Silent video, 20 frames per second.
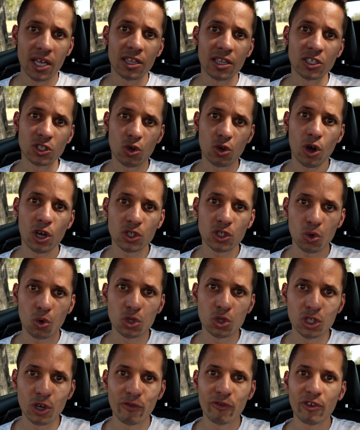This car is
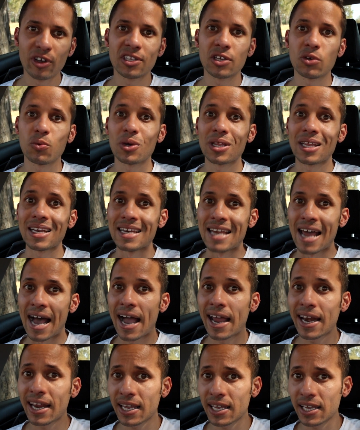also fitted with a
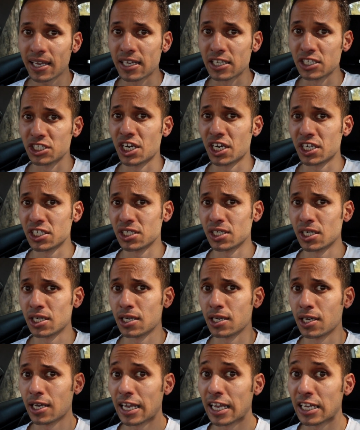direct
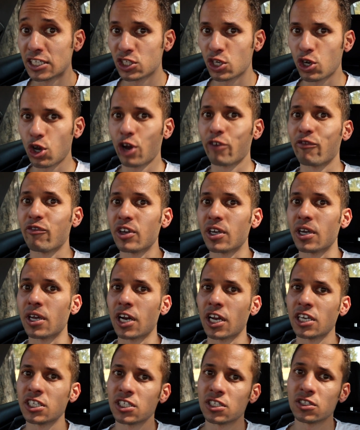injection engine
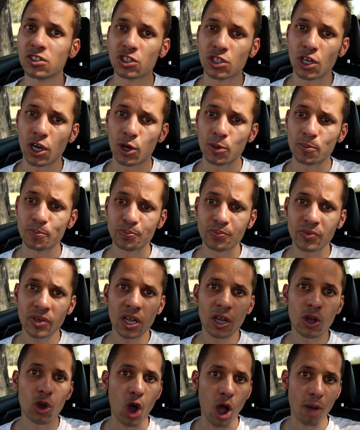configuration, so
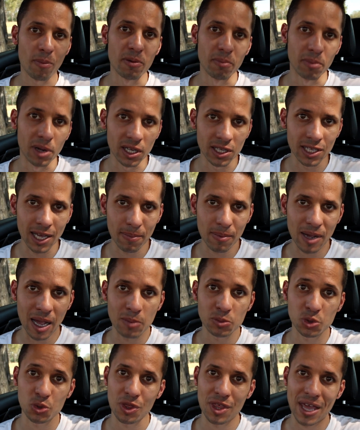carbon buildup
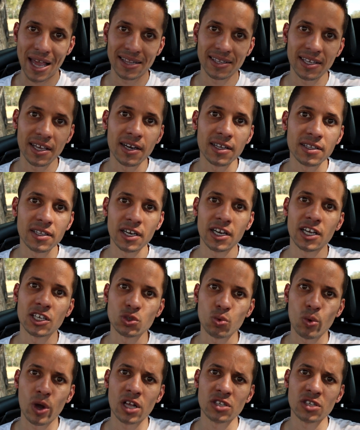comes with that territory
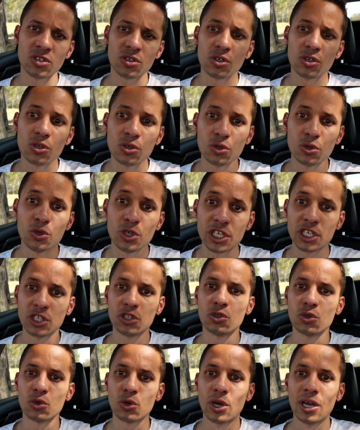as well. So you do
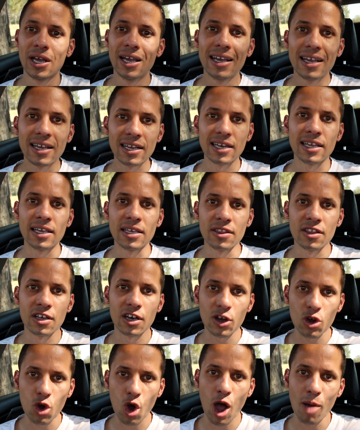need to clean
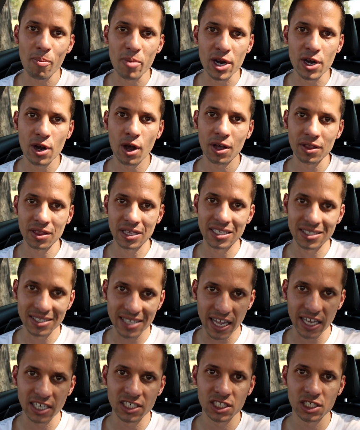the carbon on these
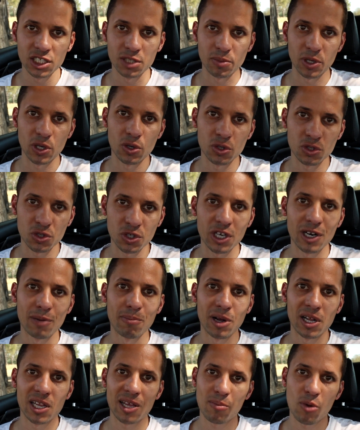engines, because you're going to
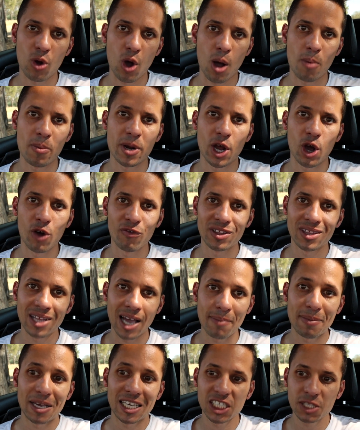build up carbon over
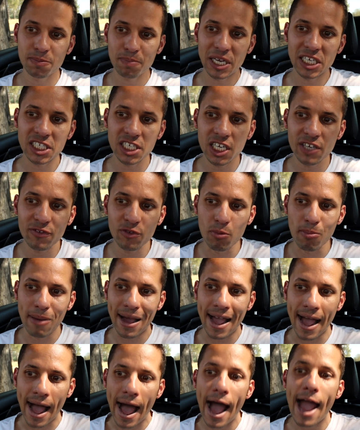time, especially if you
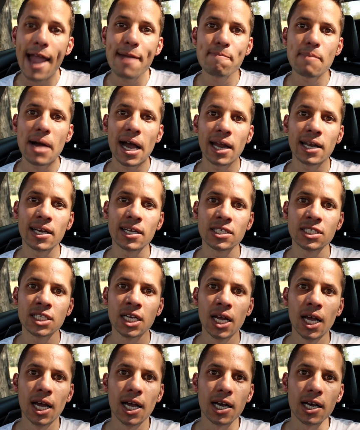buy a high mileage
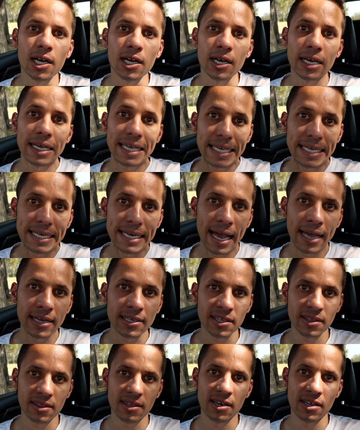
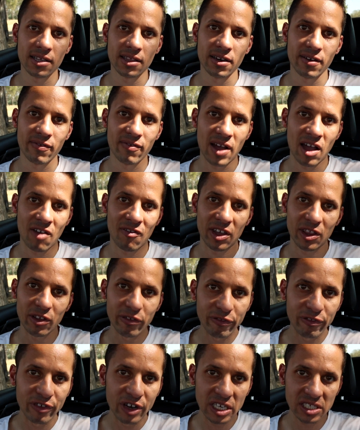E90 335i. The
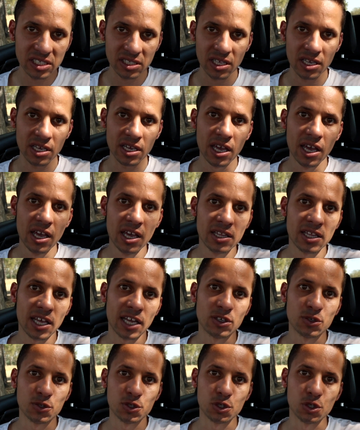first thing
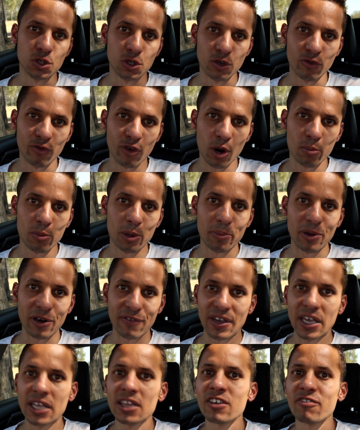that you should do from a
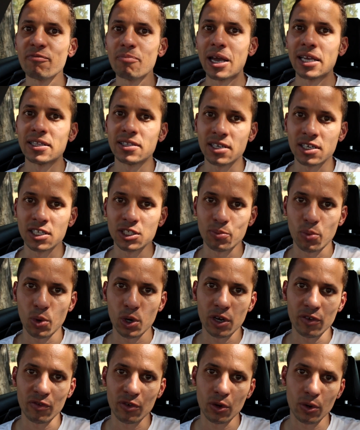preventive maintenance
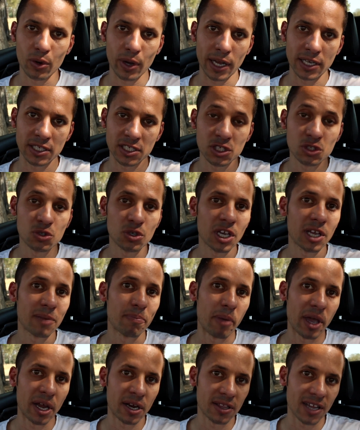point of view, and just to
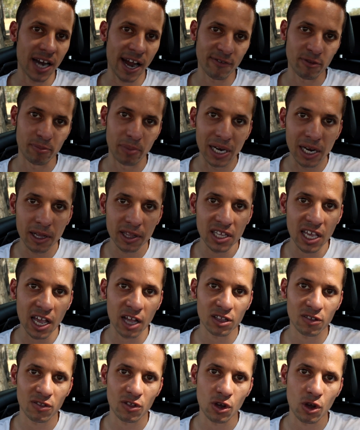get better drivability
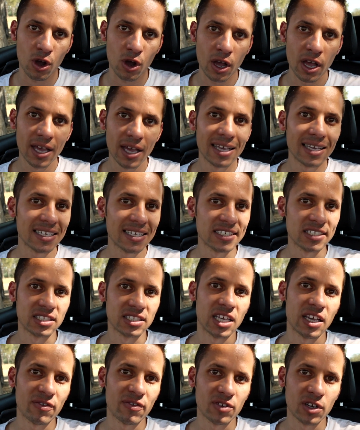out of the car, is
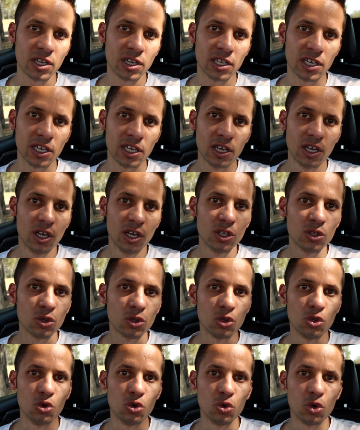definitely
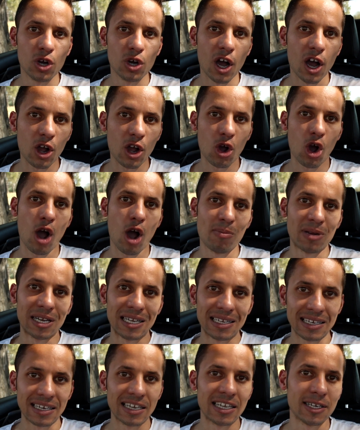to do a
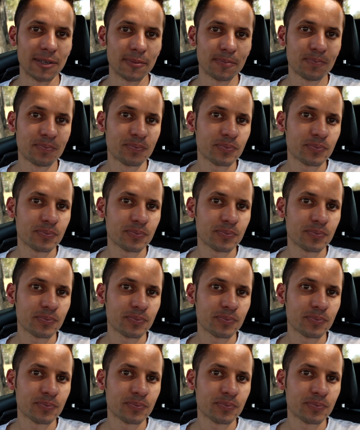carbon clean.